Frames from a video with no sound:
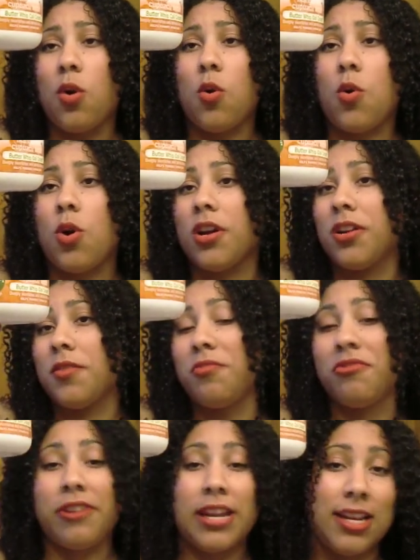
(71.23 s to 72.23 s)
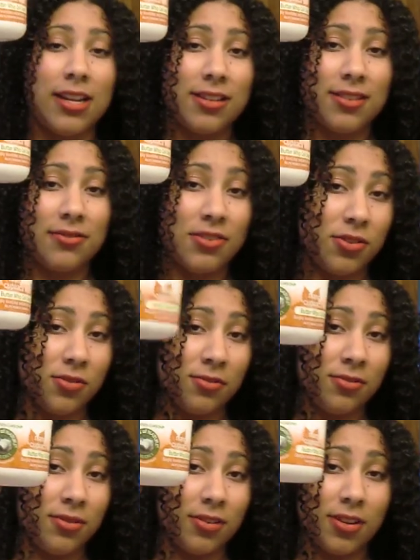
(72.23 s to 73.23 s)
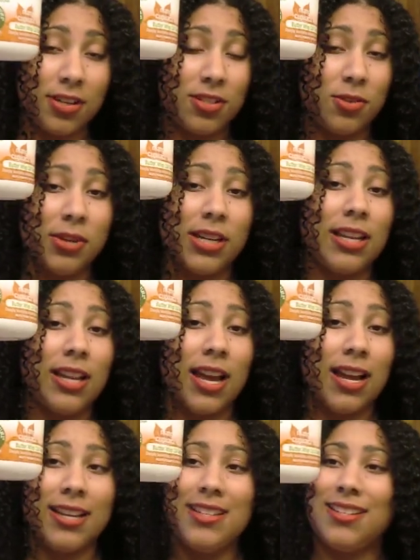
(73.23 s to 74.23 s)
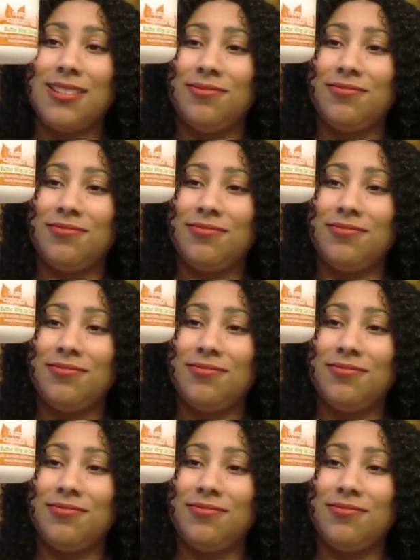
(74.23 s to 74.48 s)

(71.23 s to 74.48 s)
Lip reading: or braids if you are so inclined.